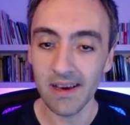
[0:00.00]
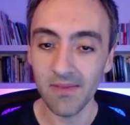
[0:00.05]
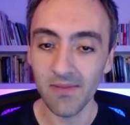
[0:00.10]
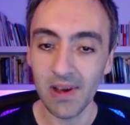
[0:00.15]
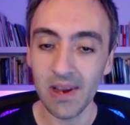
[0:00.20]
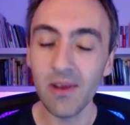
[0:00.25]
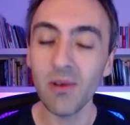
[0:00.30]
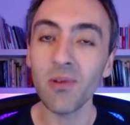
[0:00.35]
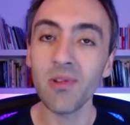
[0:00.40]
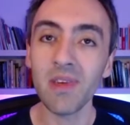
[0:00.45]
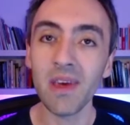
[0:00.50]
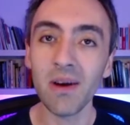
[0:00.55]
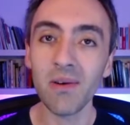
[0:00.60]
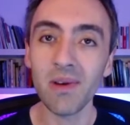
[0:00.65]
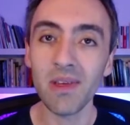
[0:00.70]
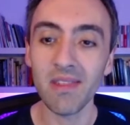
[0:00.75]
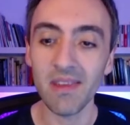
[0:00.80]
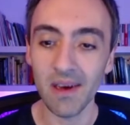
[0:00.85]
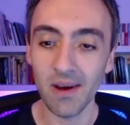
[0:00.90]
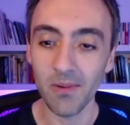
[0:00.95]
video
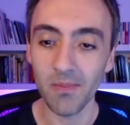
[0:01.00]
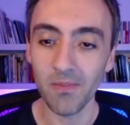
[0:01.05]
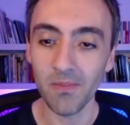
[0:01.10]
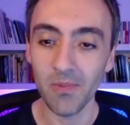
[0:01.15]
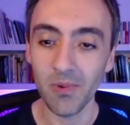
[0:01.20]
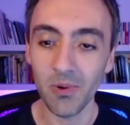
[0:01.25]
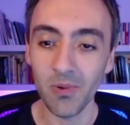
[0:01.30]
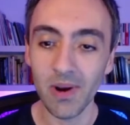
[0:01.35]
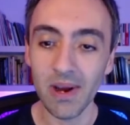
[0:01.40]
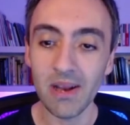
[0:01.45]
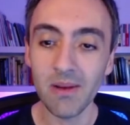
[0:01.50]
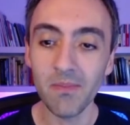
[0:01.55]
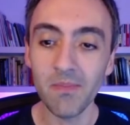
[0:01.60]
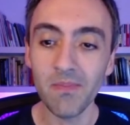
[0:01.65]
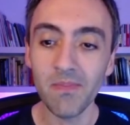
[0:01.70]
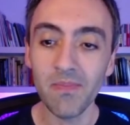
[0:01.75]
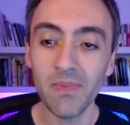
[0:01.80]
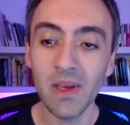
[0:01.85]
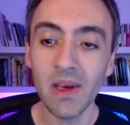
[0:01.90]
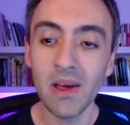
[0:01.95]
series here, right?
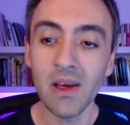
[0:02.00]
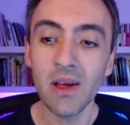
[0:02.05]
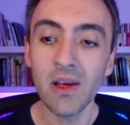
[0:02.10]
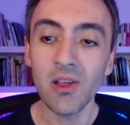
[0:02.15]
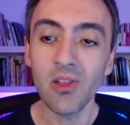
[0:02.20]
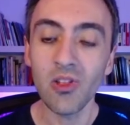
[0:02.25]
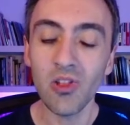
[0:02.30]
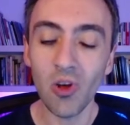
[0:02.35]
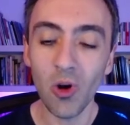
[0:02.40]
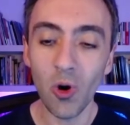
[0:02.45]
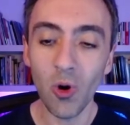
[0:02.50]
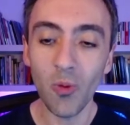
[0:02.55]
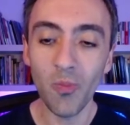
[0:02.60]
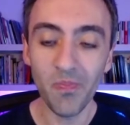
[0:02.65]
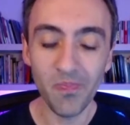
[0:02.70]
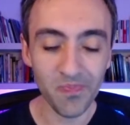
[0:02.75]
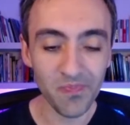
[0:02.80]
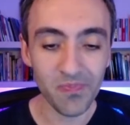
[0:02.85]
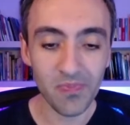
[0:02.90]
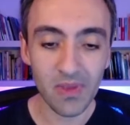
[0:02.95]

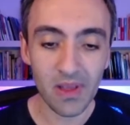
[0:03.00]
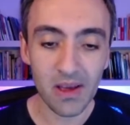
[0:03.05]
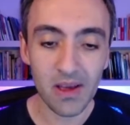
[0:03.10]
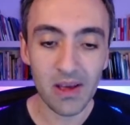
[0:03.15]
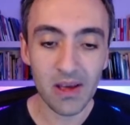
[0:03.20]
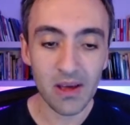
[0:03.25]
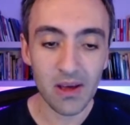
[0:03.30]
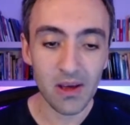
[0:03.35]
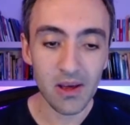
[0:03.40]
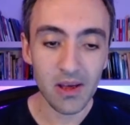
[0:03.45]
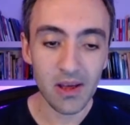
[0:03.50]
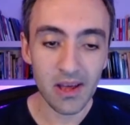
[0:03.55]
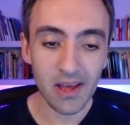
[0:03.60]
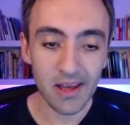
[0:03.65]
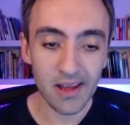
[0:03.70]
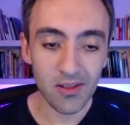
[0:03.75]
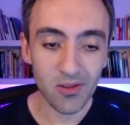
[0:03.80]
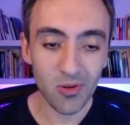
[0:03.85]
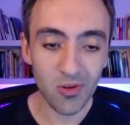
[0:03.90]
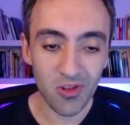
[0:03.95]
So
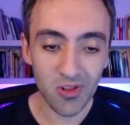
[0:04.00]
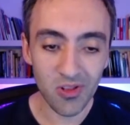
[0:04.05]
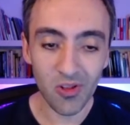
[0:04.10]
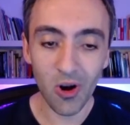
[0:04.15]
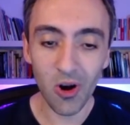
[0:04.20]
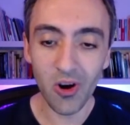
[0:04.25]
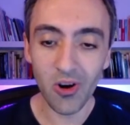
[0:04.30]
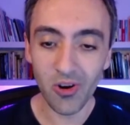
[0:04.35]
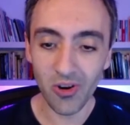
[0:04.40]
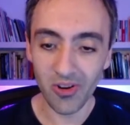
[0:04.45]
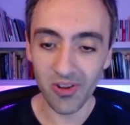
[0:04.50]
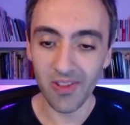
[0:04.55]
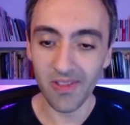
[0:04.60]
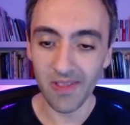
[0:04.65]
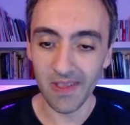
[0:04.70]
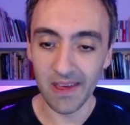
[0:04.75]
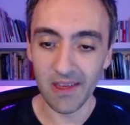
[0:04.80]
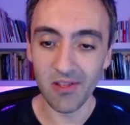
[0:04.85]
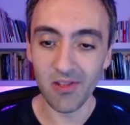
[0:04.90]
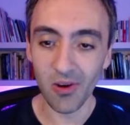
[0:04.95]
to start
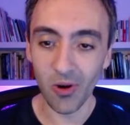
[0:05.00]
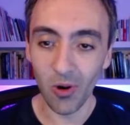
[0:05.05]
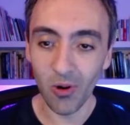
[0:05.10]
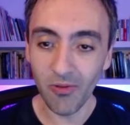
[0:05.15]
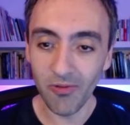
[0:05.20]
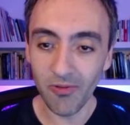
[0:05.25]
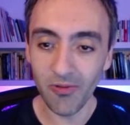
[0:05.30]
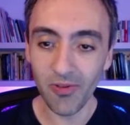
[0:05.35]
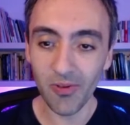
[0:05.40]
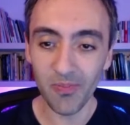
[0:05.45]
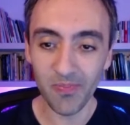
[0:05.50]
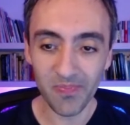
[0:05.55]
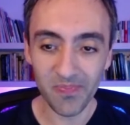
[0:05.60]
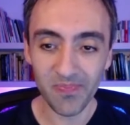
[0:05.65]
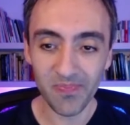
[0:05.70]
this off,